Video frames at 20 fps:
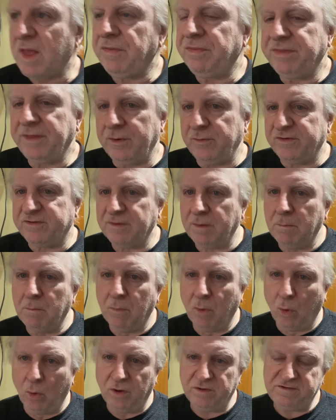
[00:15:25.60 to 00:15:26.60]
There is
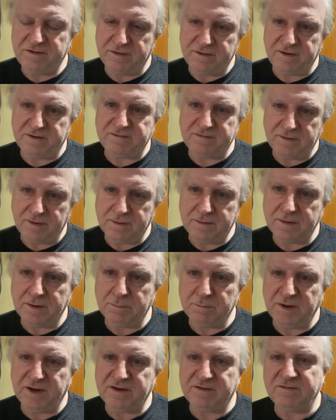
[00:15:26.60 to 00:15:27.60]
more to this
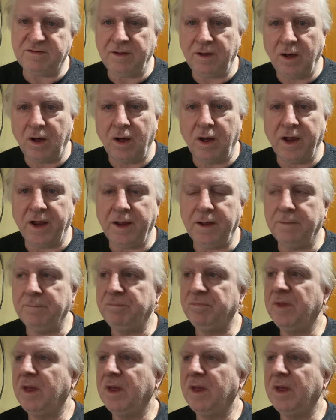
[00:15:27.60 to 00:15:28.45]
than meets the eye.